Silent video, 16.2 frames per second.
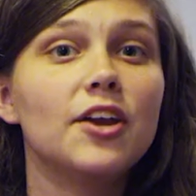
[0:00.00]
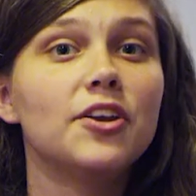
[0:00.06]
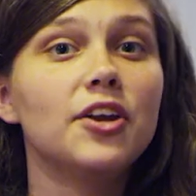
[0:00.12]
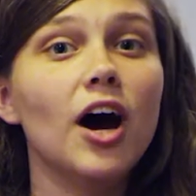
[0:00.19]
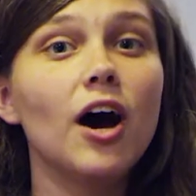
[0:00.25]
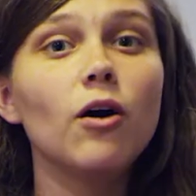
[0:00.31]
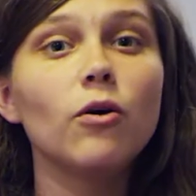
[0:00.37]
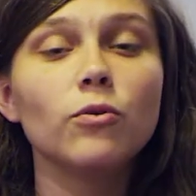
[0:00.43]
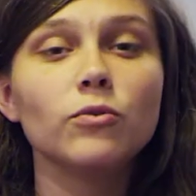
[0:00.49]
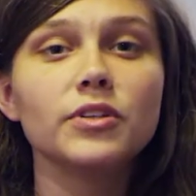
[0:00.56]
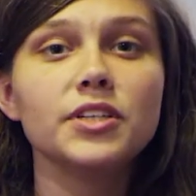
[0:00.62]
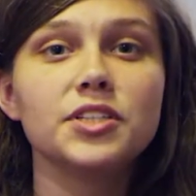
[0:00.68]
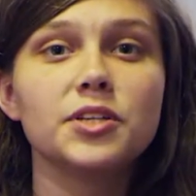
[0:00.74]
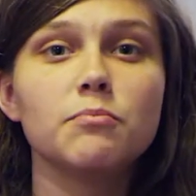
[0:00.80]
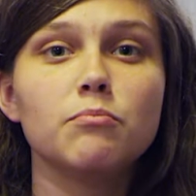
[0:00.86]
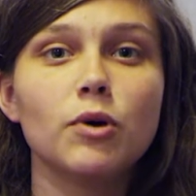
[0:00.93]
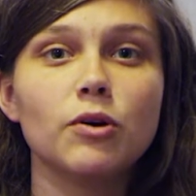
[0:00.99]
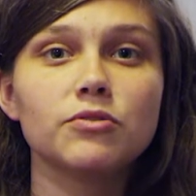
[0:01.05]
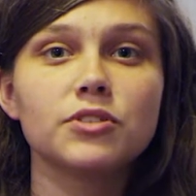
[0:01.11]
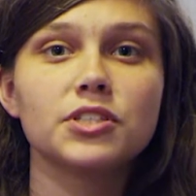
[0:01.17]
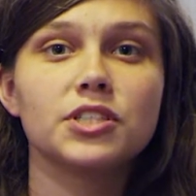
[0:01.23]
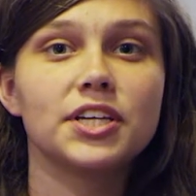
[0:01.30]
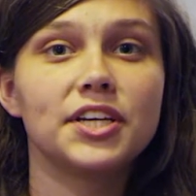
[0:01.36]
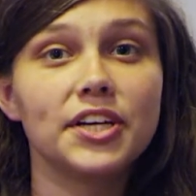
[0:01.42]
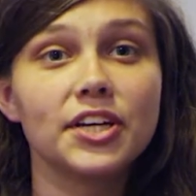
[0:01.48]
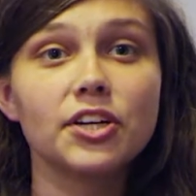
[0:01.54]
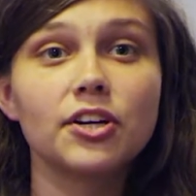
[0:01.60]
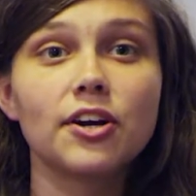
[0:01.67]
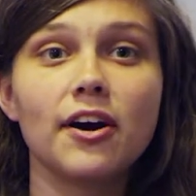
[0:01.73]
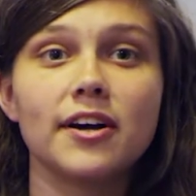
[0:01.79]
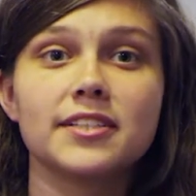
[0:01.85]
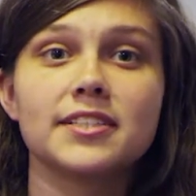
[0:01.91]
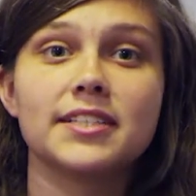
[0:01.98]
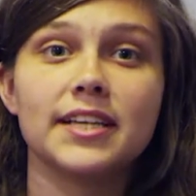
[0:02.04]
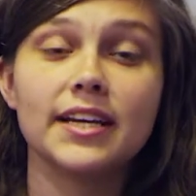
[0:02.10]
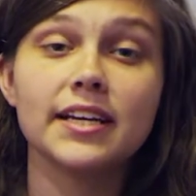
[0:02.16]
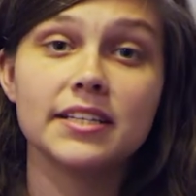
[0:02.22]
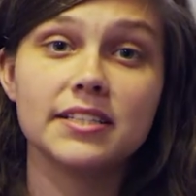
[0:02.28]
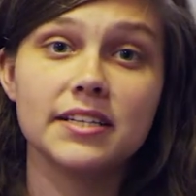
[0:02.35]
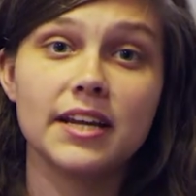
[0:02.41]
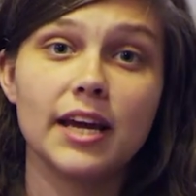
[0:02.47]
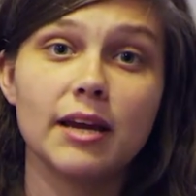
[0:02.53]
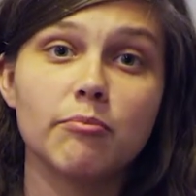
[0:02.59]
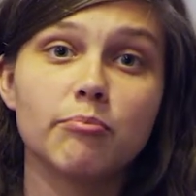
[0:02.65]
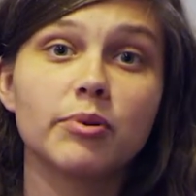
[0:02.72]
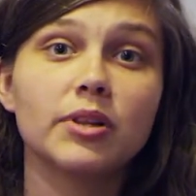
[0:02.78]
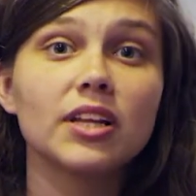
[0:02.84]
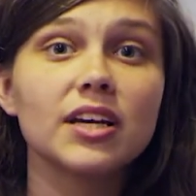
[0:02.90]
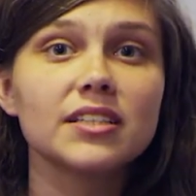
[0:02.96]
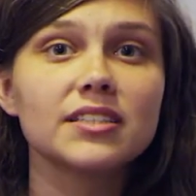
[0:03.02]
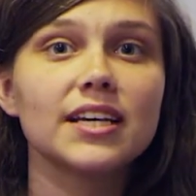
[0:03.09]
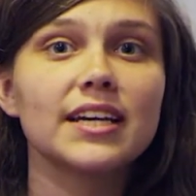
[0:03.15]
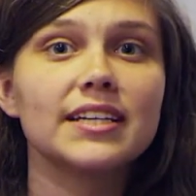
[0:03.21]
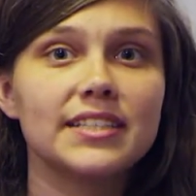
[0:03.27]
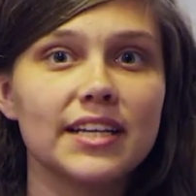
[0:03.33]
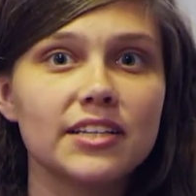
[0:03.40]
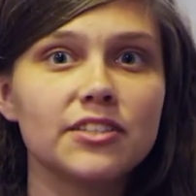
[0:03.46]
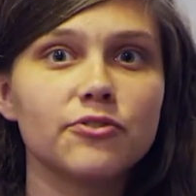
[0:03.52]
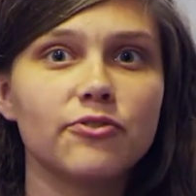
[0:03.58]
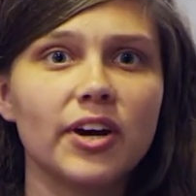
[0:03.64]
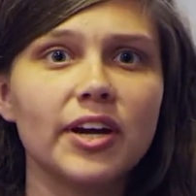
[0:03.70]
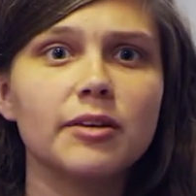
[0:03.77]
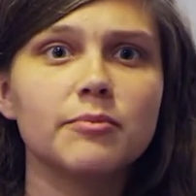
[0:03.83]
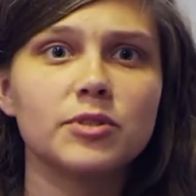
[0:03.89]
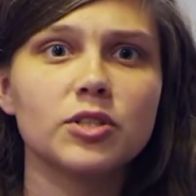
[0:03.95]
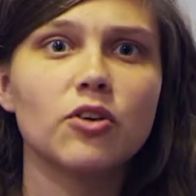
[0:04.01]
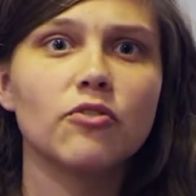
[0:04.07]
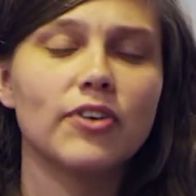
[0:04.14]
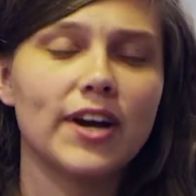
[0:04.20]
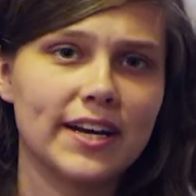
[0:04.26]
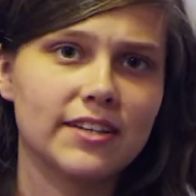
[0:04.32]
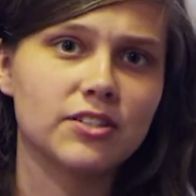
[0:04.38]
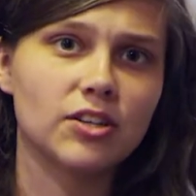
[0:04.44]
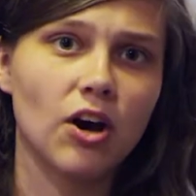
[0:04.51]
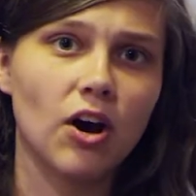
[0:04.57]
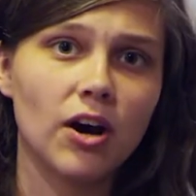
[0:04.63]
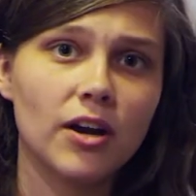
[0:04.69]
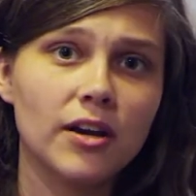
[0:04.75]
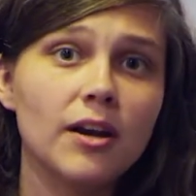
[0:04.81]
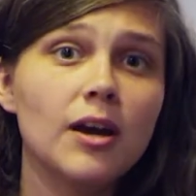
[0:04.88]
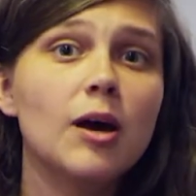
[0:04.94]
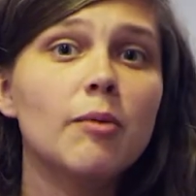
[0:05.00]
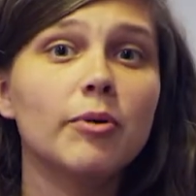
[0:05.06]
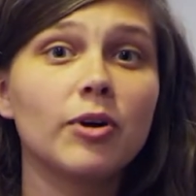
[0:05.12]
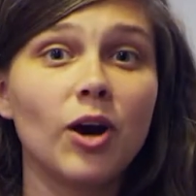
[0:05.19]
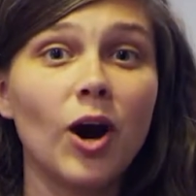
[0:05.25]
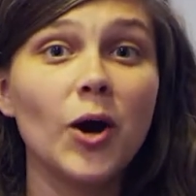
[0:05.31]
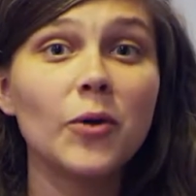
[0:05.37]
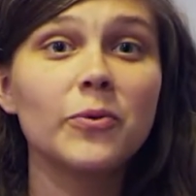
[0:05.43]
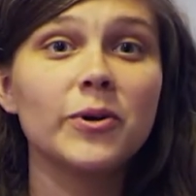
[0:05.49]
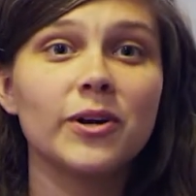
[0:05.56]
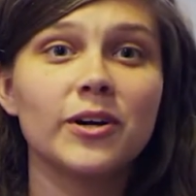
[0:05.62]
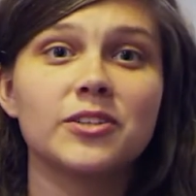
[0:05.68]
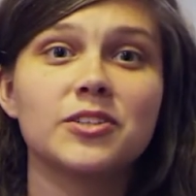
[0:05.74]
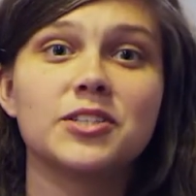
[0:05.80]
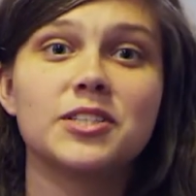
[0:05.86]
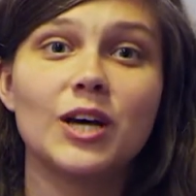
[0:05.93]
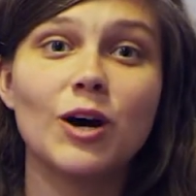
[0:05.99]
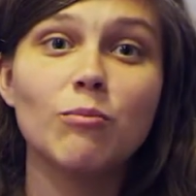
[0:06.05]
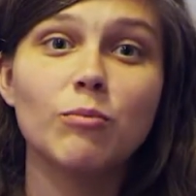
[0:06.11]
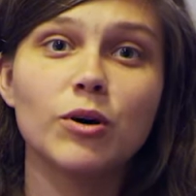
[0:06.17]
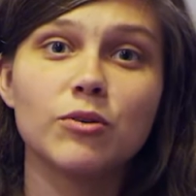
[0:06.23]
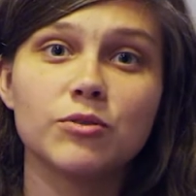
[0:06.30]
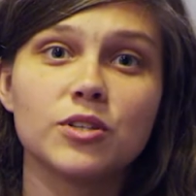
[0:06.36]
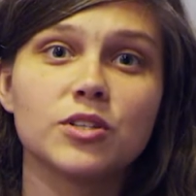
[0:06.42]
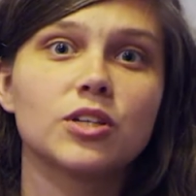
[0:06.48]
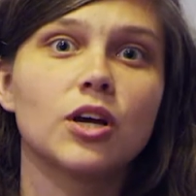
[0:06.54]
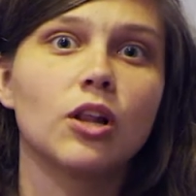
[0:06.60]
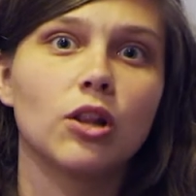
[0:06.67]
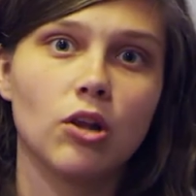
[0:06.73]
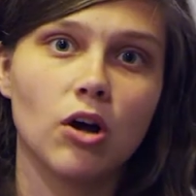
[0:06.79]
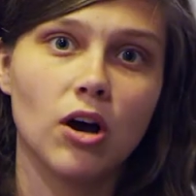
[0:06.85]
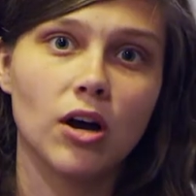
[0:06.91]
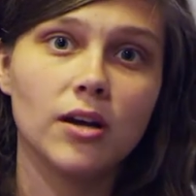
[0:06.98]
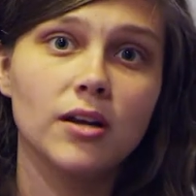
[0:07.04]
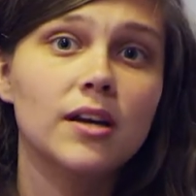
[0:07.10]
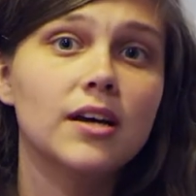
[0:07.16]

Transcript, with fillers: Not only did Moses hear God say his name, plus identify himself as God, but God went on to tell Moses a lot.